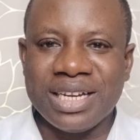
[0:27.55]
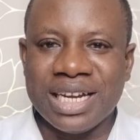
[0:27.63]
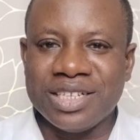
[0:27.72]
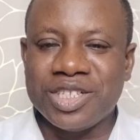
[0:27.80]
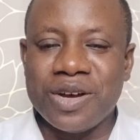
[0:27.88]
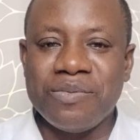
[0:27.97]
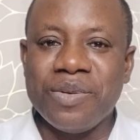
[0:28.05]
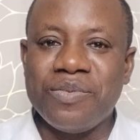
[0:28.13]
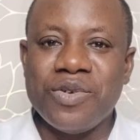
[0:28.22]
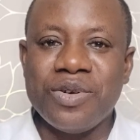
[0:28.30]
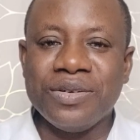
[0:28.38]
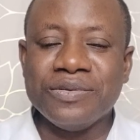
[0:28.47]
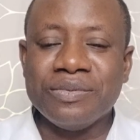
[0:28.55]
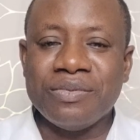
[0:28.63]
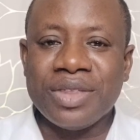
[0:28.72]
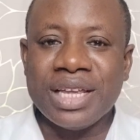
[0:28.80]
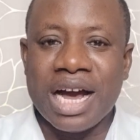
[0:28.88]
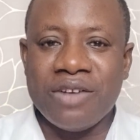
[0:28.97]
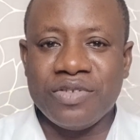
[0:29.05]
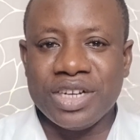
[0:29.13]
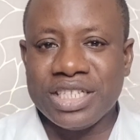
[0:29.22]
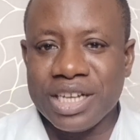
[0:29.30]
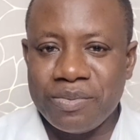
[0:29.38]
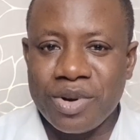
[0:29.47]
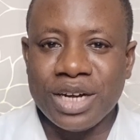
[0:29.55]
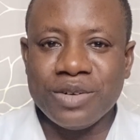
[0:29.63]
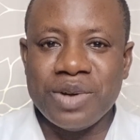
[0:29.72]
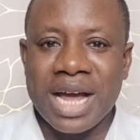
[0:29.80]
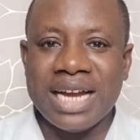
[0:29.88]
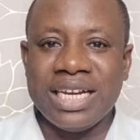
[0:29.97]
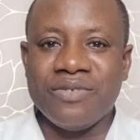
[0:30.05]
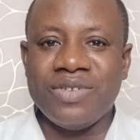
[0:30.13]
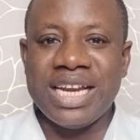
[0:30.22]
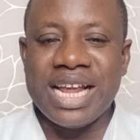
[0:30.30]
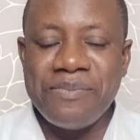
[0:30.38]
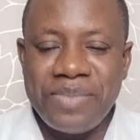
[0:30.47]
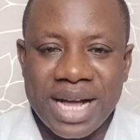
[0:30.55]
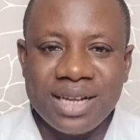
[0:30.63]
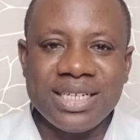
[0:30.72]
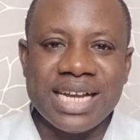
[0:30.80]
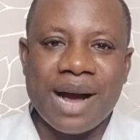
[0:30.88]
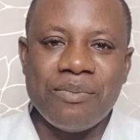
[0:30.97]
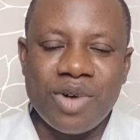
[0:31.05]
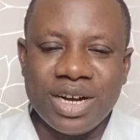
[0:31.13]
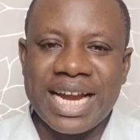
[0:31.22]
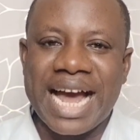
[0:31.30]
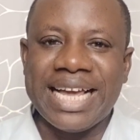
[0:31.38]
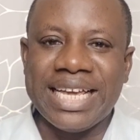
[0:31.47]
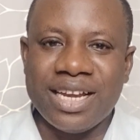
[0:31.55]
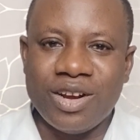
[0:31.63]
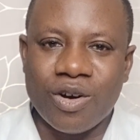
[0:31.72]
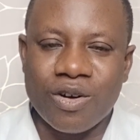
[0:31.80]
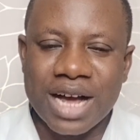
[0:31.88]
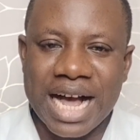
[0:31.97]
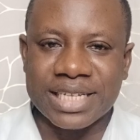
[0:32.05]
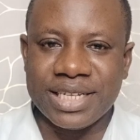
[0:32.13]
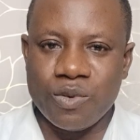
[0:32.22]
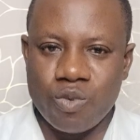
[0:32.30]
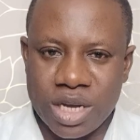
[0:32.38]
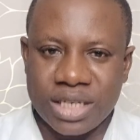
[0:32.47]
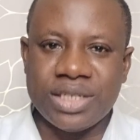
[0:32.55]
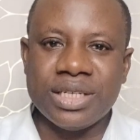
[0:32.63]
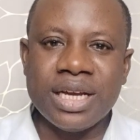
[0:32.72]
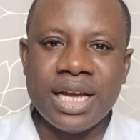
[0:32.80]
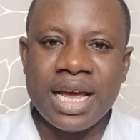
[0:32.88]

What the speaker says: And some people have reached a point where they've labeled their mother-in-law as a witch.